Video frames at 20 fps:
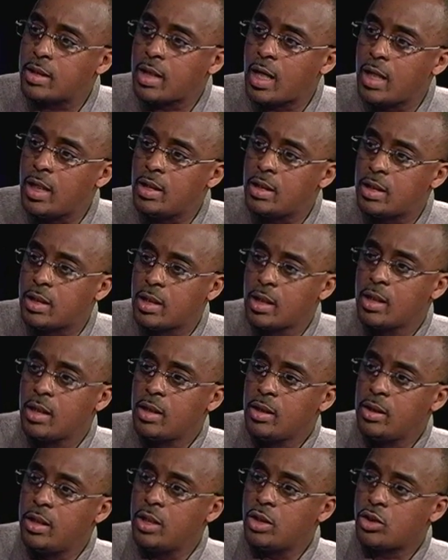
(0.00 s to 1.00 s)
states
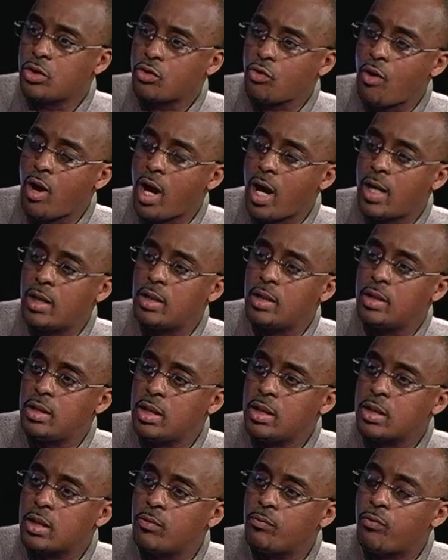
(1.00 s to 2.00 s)
that's trying to
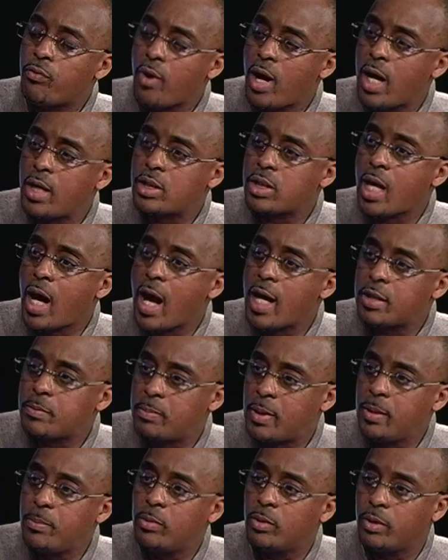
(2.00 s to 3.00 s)
disenfranchise
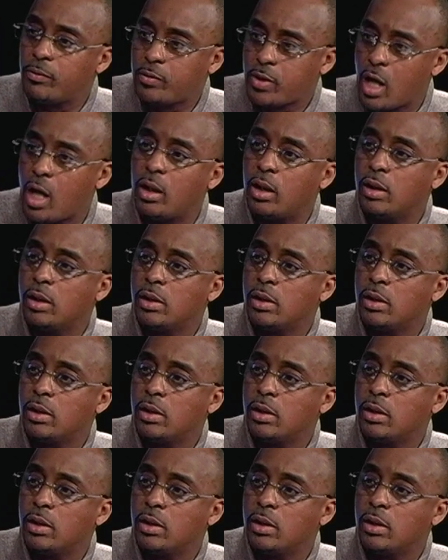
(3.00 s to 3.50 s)
people of color.